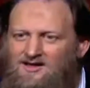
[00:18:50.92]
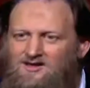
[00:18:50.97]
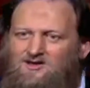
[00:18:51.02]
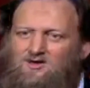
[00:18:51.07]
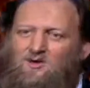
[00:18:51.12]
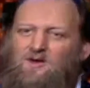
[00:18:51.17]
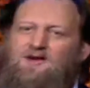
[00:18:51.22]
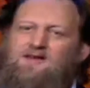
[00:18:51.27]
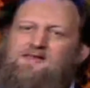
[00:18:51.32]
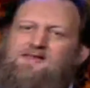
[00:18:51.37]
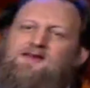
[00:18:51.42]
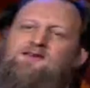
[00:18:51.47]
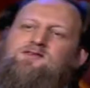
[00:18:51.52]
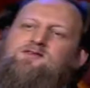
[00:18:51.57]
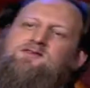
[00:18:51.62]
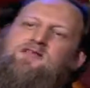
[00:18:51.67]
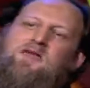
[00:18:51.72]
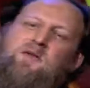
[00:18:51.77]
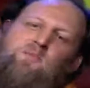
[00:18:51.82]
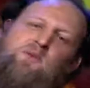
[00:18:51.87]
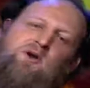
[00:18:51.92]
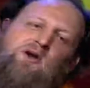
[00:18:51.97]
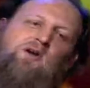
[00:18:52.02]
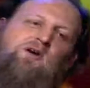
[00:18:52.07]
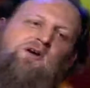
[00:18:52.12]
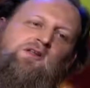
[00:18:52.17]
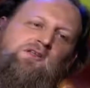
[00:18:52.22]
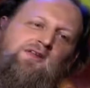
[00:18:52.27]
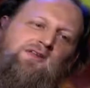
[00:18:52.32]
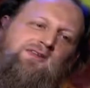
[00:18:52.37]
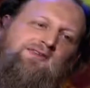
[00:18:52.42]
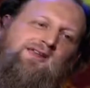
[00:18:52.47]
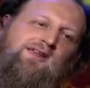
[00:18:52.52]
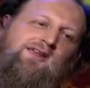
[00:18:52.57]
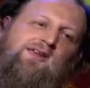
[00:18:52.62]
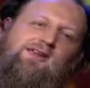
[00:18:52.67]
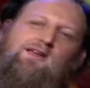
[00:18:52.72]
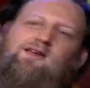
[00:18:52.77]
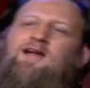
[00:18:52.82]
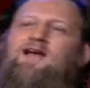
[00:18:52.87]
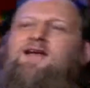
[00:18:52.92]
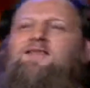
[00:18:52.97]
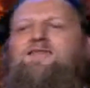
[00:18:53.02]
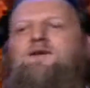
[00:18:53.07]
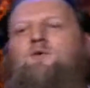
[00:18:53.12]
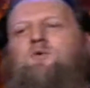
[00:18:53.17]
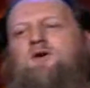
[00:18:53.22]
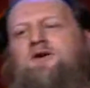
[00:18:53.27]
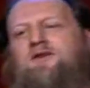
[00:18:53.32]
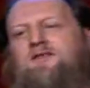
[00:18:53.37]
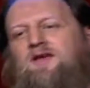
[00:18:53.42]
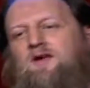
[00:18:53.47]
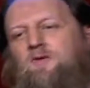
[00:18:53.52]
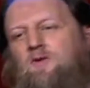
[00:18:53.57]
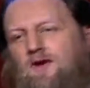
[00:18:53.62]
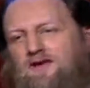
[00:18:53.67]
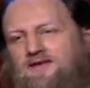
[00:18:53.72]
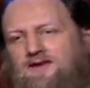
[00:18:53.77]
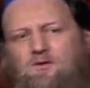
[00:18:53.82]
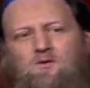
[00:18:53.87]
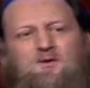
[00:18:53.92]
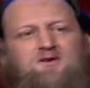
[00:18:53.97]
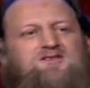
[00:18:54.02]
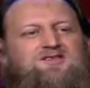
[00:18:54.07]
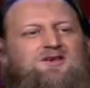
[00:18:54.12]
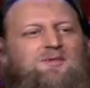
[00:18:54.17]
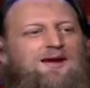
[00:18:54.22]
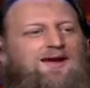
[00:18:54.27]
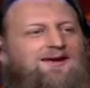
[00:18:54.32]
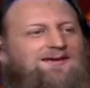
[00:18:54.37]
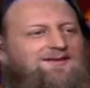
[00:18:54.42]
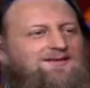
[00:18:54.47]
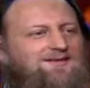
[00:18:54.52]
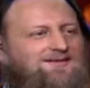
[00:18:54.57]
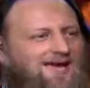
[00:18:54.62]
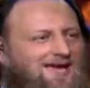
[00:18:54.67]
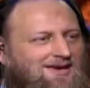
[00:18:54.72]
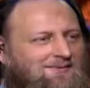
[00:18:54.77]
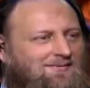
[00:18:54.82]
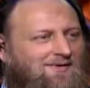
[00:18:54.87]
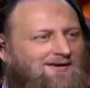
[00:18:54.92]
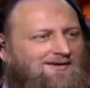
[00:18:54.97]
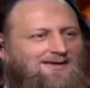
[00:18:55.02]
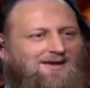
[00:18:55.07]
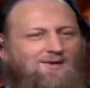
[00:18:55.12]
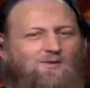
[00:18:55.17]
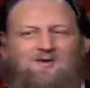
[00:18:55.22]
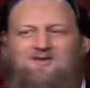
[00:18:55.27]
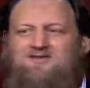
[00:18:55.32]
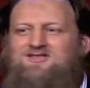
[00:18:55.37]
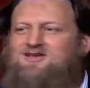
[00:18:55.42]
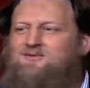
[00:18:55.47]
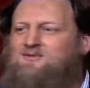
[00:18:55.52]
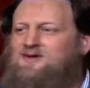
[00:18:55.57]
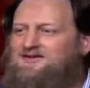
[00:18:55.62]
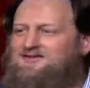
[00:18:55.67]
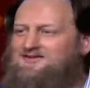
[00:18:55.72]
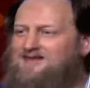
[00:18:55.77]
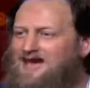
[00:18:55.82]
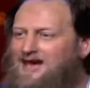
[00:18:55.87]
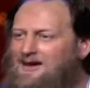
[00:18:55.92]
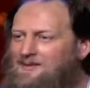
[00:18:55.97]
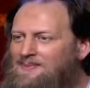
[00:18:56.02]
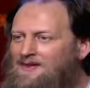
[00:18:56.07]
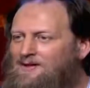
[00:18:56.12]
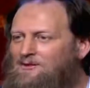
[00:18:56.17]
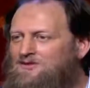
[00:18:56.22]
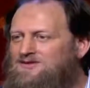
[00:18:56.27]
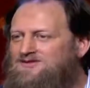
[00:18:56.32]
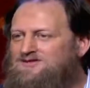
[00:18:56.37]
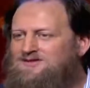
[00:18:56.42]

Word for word: What do they do? They put on the thing, and they, what do they want? They want some entertainment, they want some escape, they want